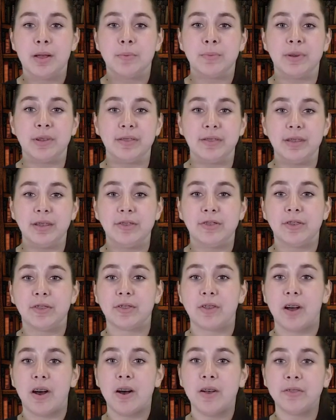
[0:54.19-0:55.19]
Prestige is
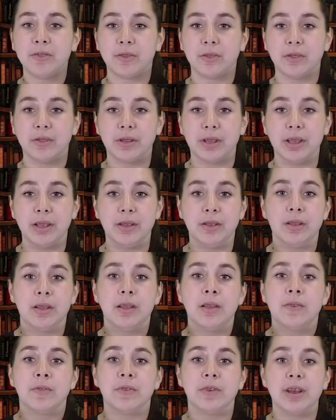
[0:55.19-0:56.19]
also looking
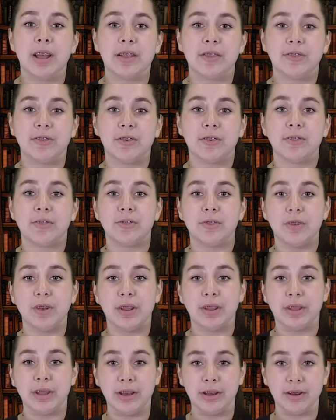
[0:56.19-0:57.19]
for next year's
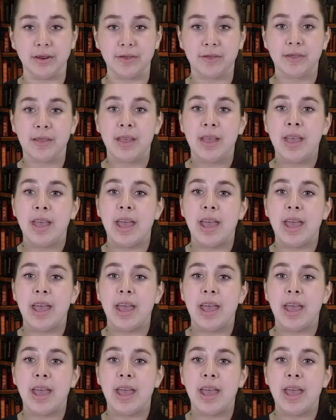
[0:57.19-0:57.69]
student leaders.